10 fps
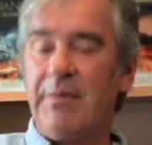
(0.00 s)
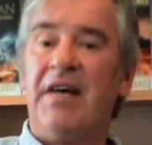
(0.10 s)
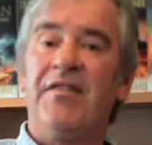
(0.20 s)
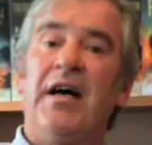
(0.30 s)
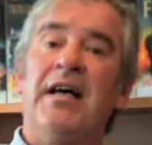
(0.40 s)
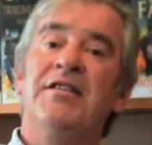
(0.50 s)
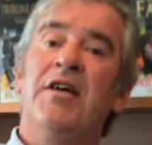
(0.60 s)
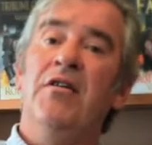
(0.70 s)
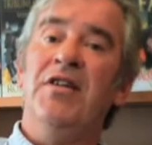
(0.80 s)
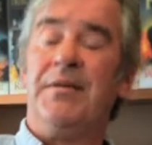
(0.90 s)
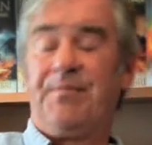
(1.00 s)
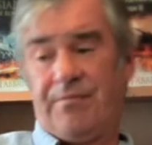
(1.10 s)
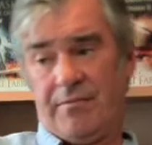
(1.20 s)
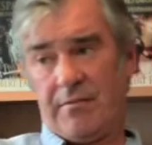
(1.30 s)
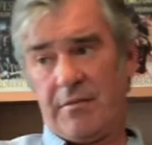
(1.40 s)
Then we have Antonia.
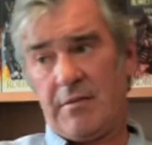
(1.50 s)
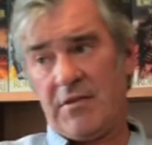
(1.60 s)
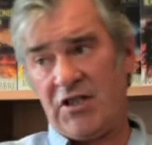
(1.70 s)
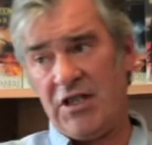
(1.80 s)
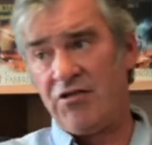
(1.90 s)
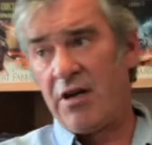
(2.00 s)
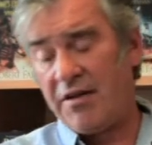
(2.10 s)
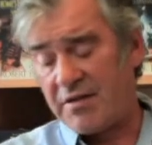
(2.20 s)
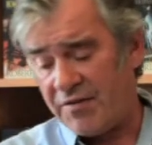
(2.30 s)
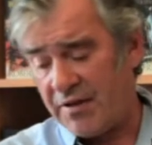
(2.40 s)
She drives